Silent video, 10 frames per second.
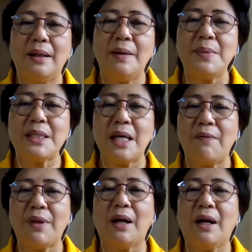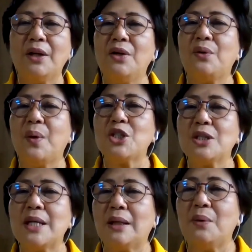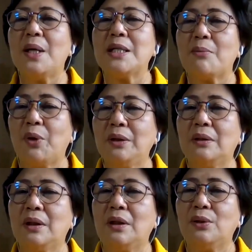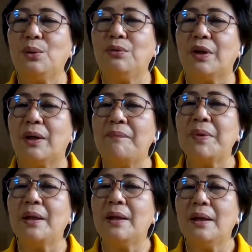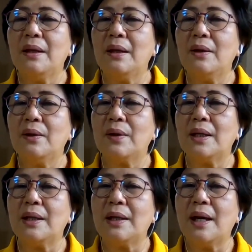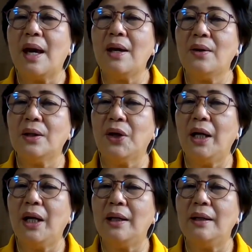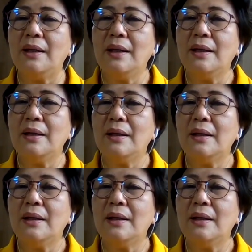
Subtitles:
All right, and let me see if there are new questions. Otherwise, I'm going to turn it over. Okay, hold on.